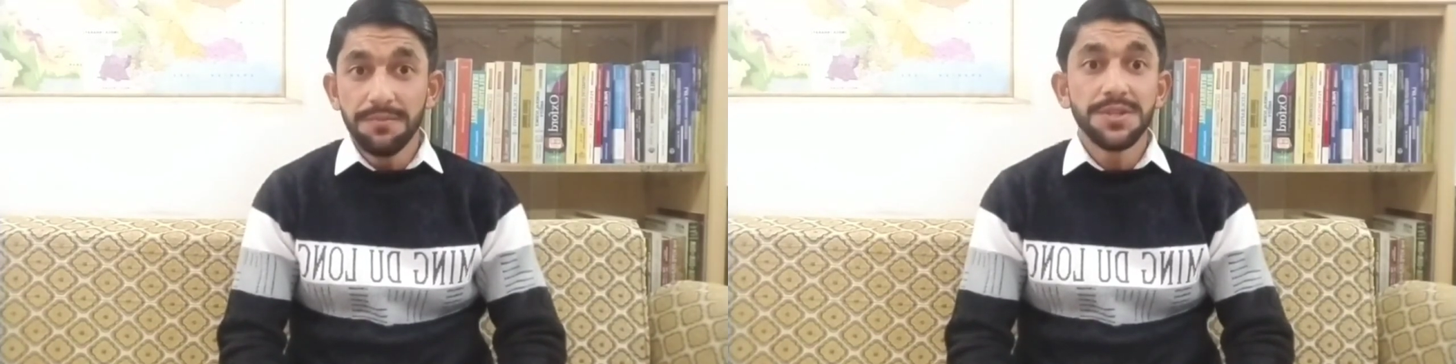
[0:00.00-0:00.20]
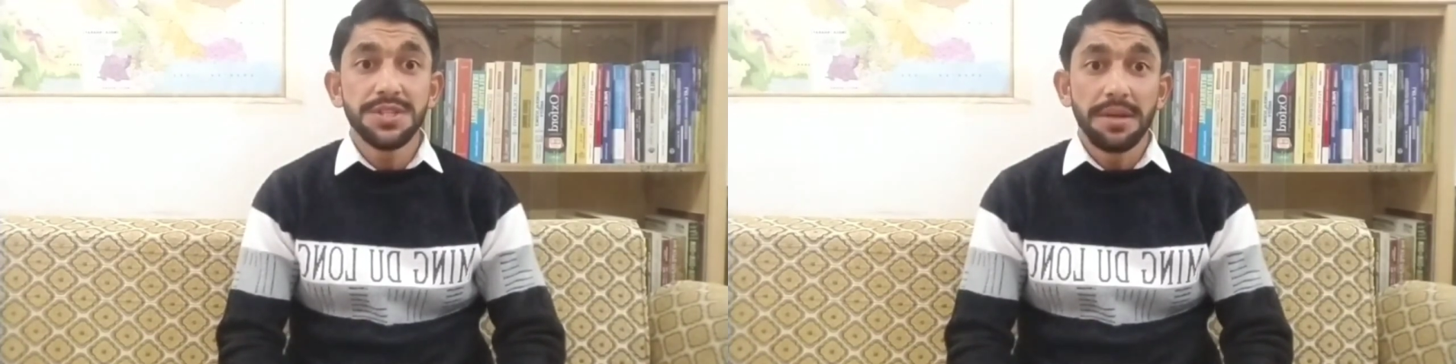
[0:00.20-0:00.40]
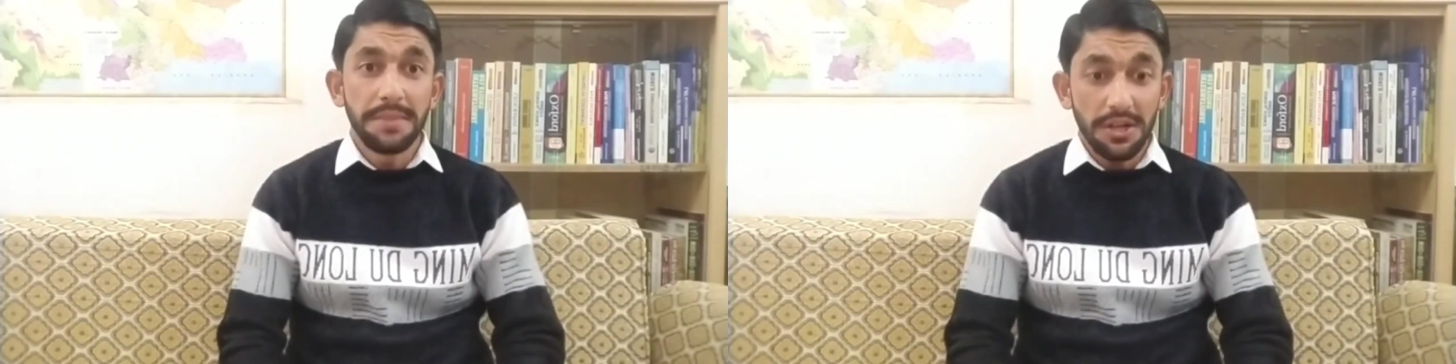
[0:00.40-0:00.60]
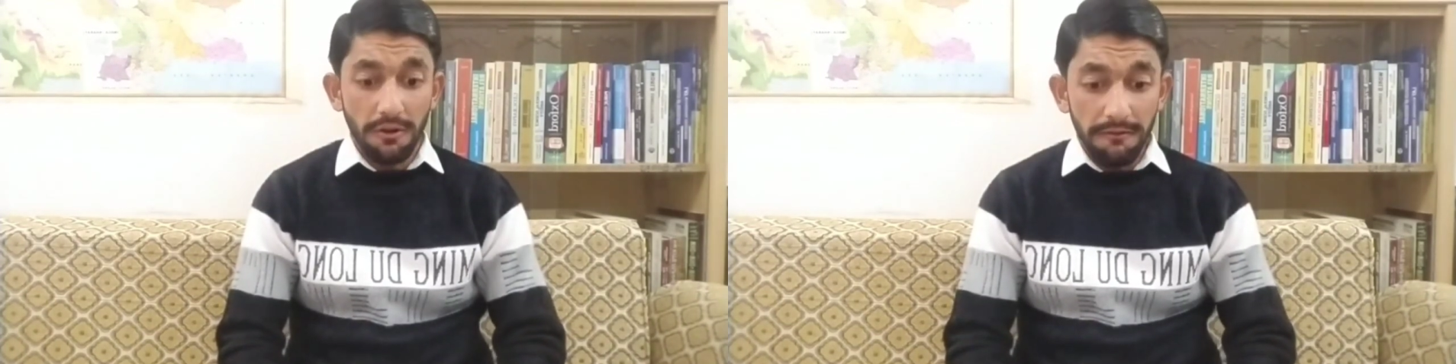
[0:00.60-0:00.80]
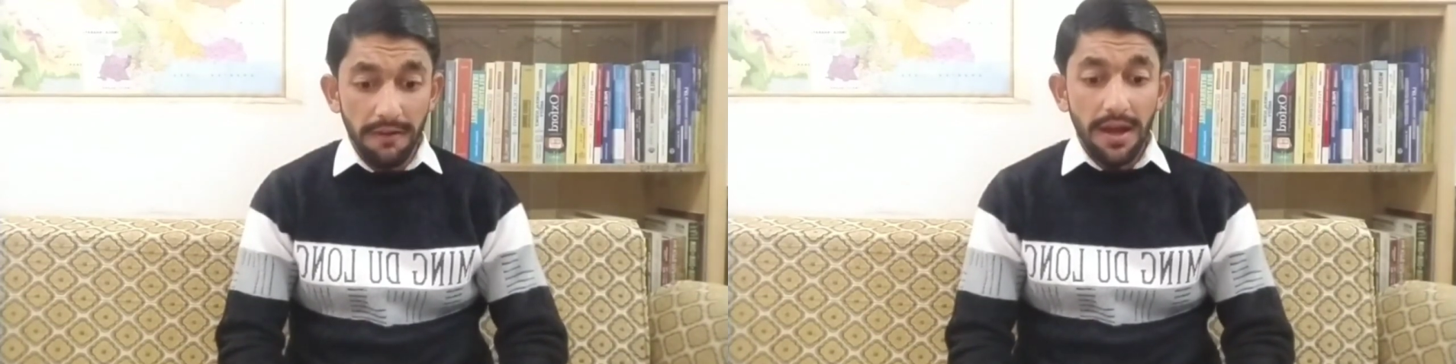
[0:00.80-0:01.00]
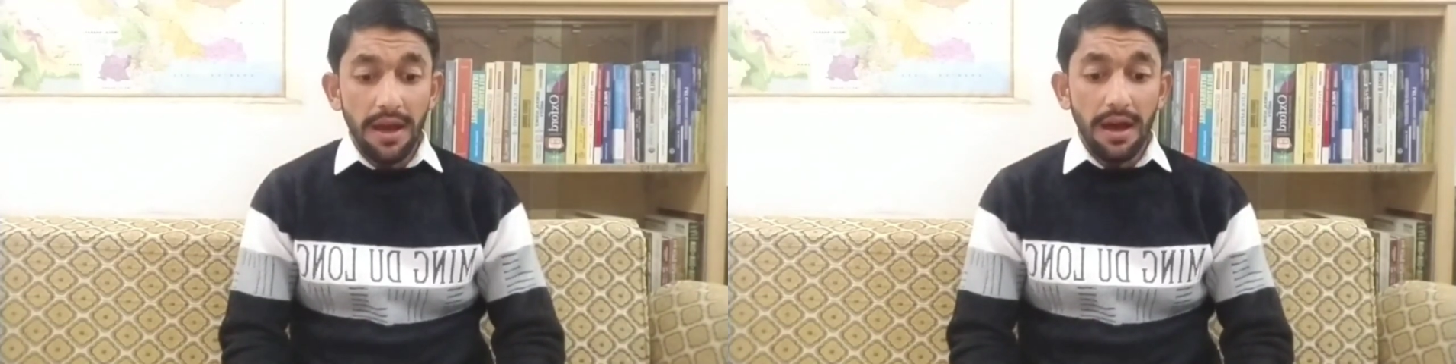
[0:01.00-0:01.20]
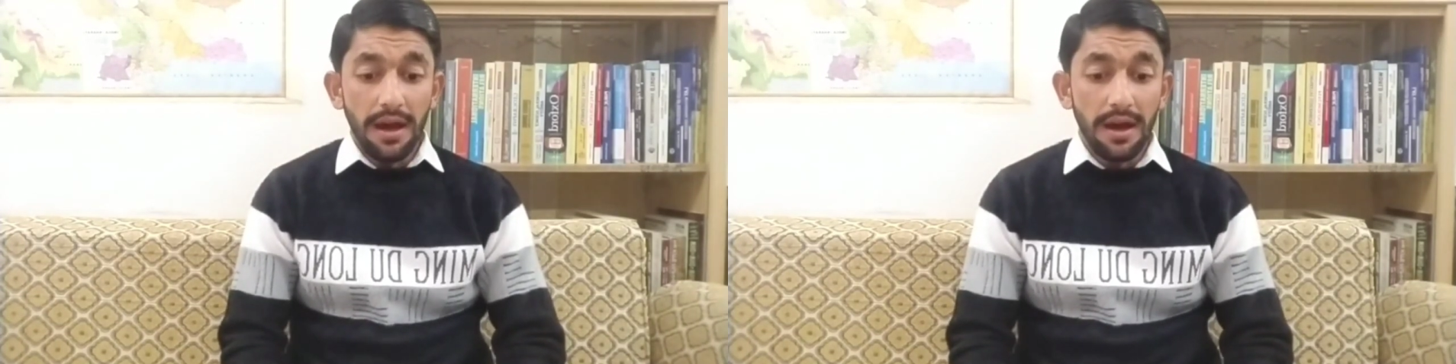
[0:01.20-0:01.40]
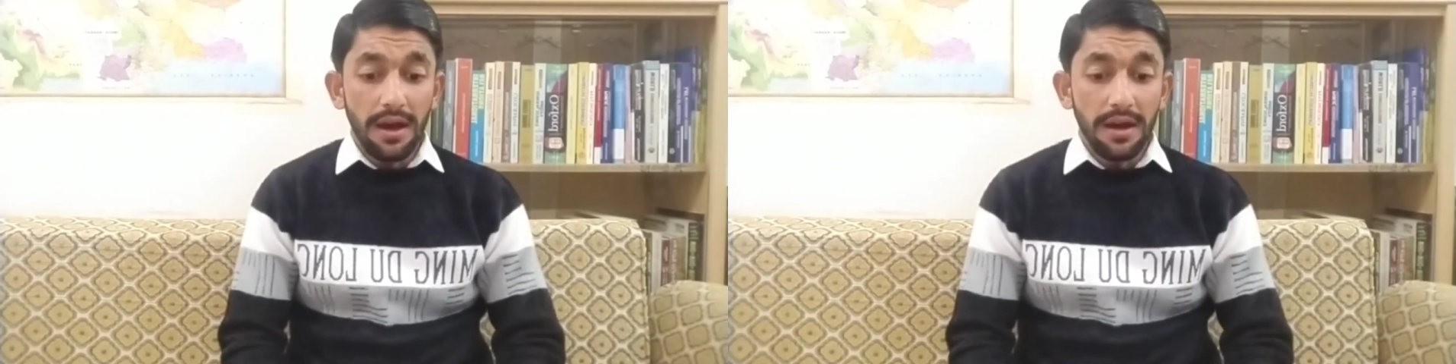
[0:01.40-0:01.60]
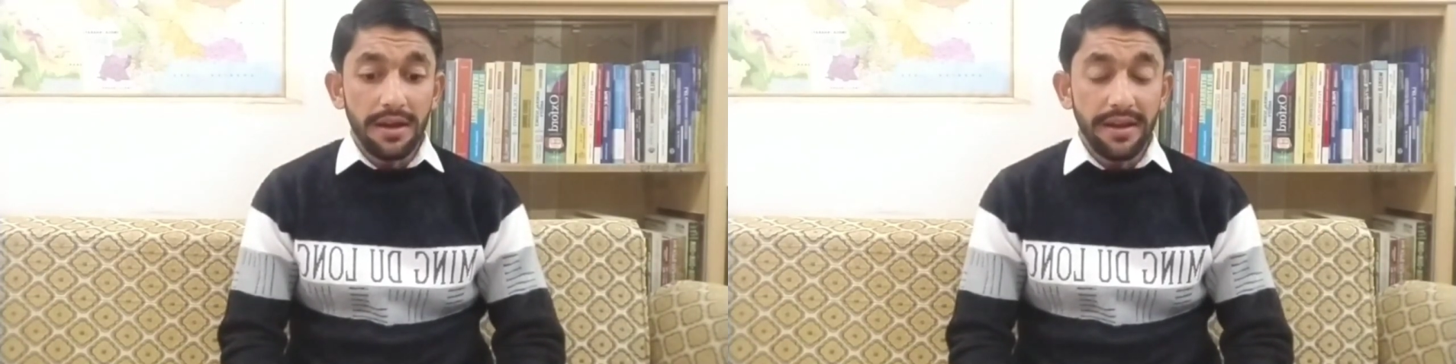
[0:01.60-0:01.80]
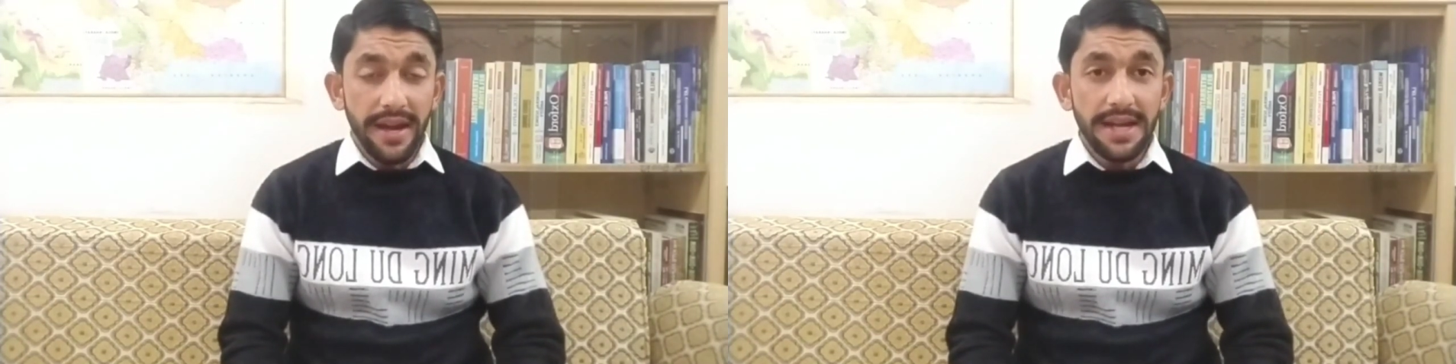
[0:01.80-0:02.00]
which is a matter
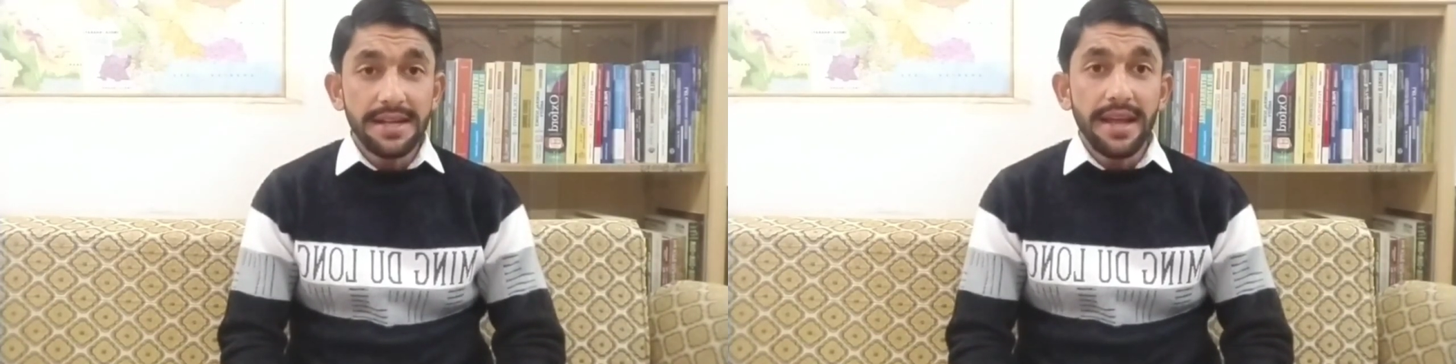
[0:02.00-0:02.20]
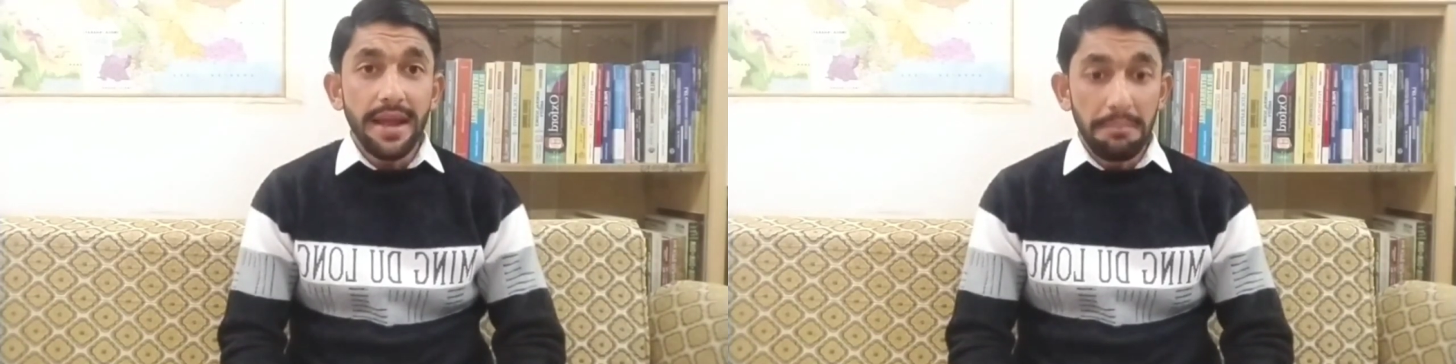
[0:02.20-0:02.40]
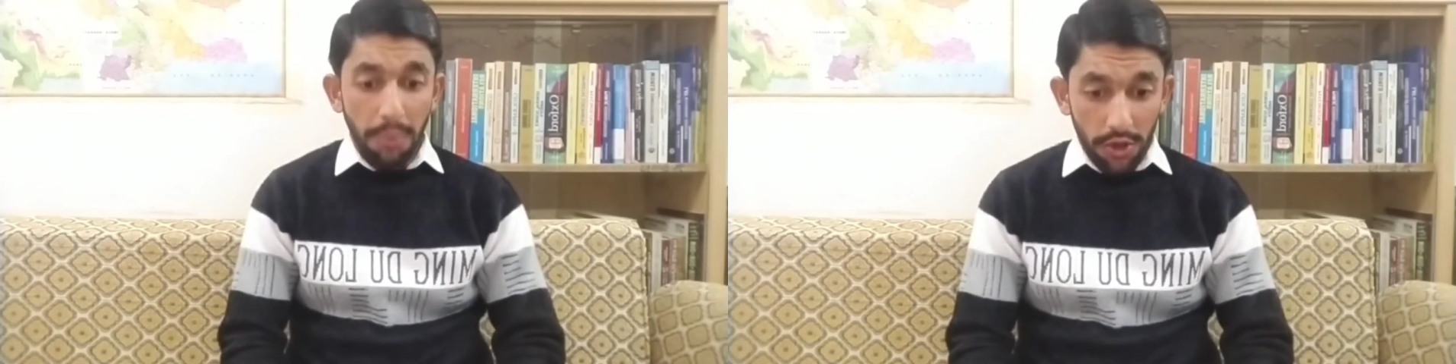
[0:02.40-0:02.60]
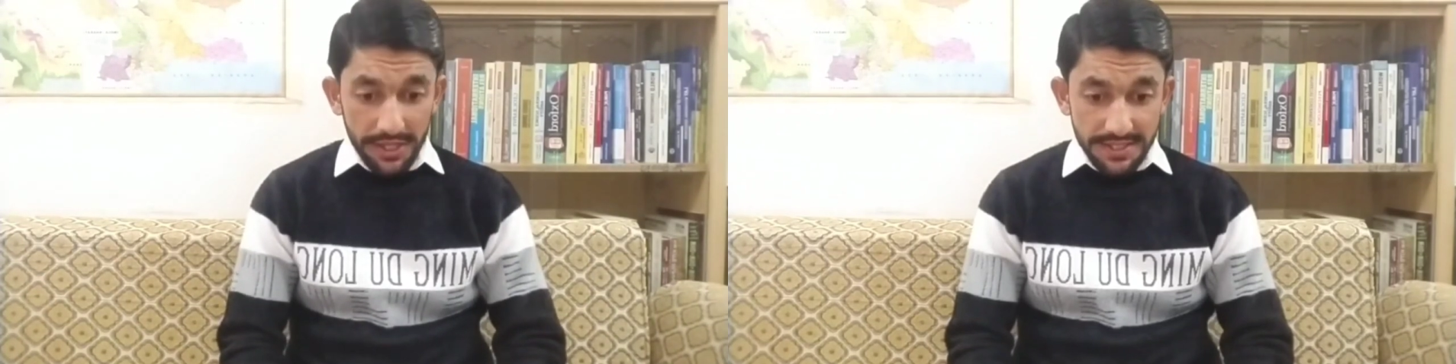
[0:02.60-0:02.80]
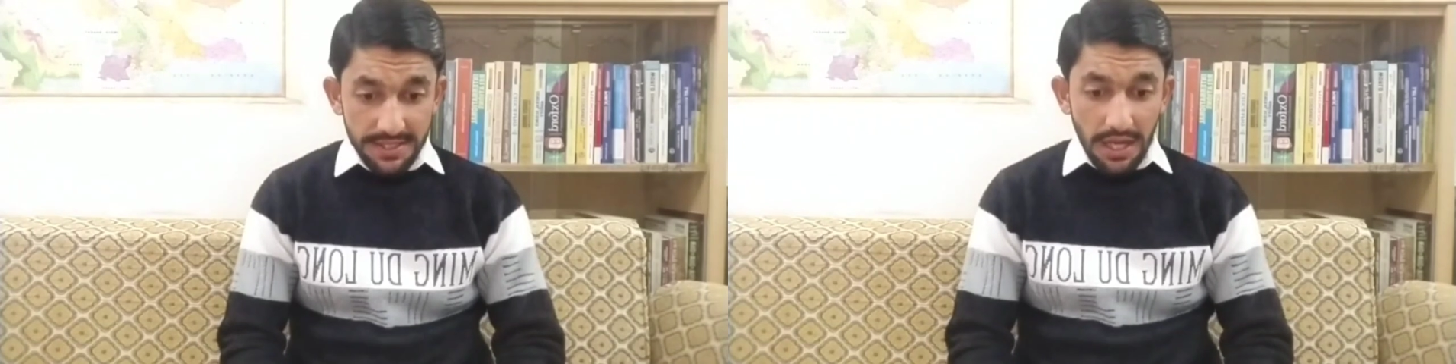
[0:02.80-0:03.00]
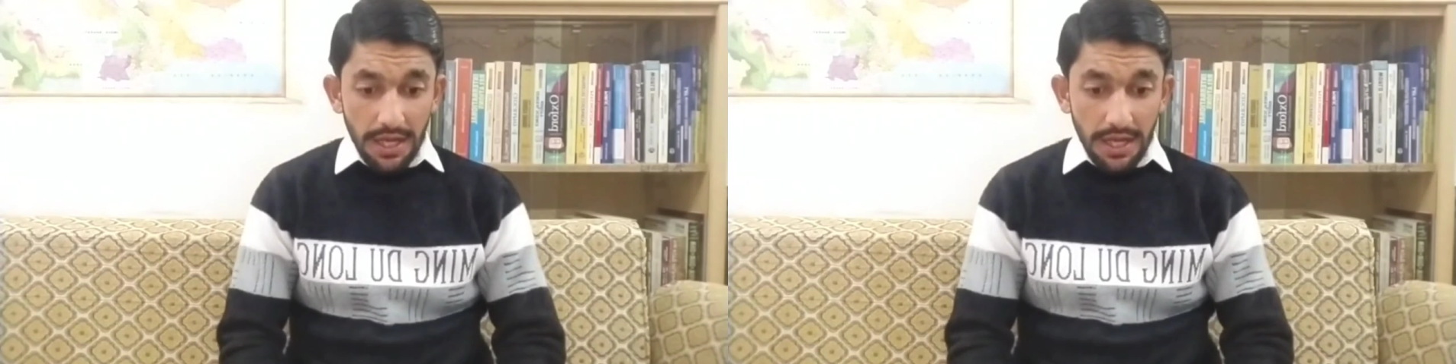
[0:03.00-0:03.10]
of great importance.